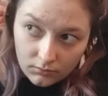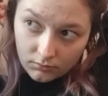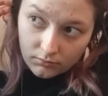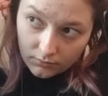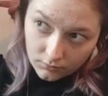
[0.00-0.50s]

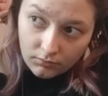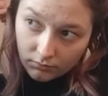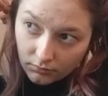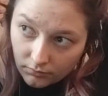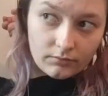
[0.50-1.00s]
think I let
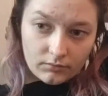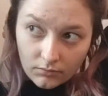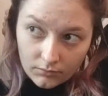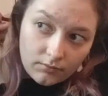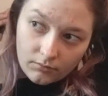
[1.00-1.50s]
it sit
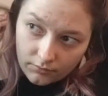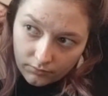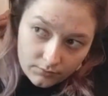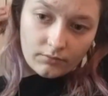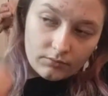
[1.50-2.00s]
for
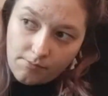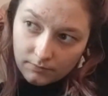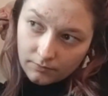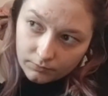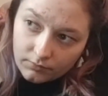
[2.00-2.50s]
about
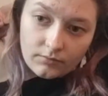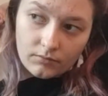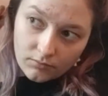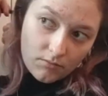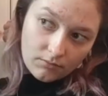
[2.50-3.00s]

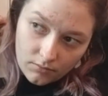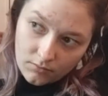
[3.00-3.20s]
40